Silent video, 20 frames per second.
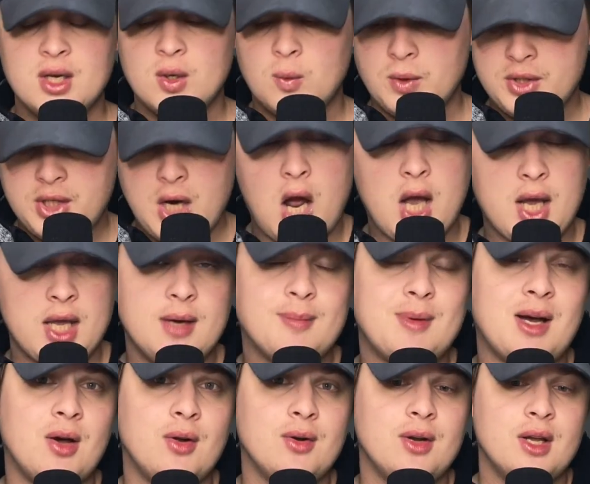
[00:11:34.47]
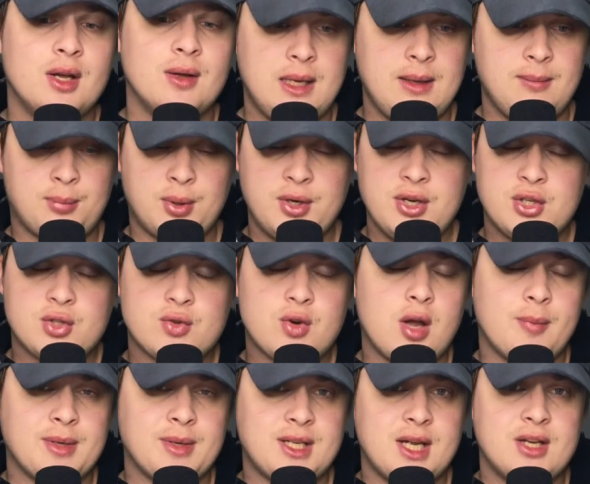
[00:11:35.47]
we're talking about a pretty
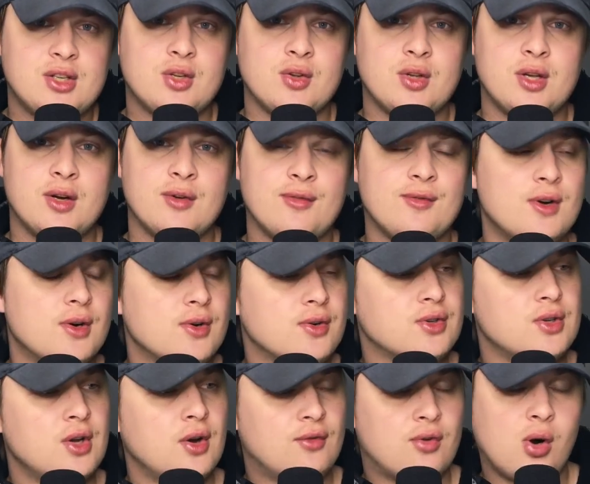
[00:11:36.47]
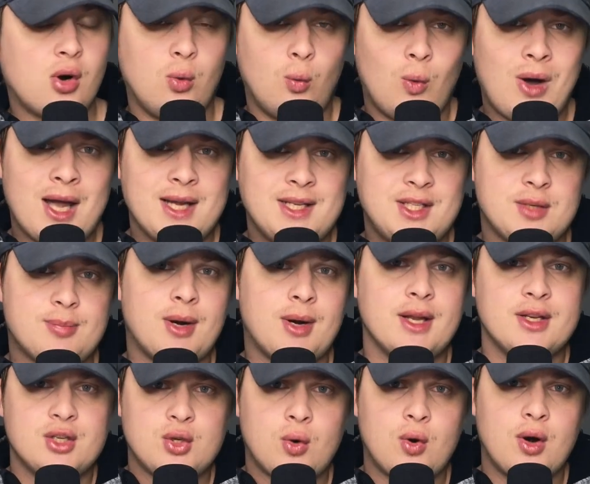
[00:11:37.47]
strong potential here, folks, for a
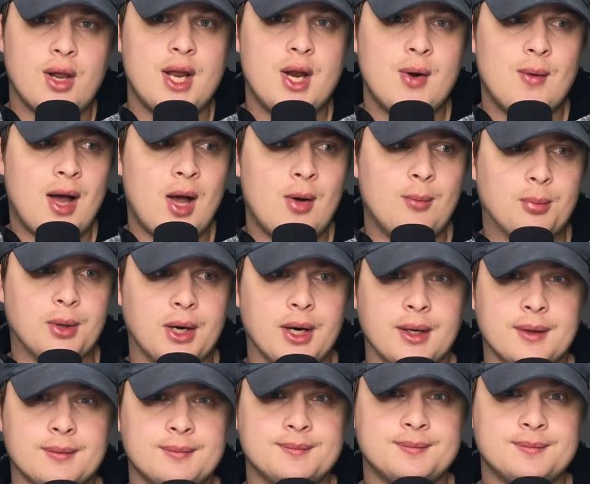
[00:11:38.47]
widespread tornado outbreak.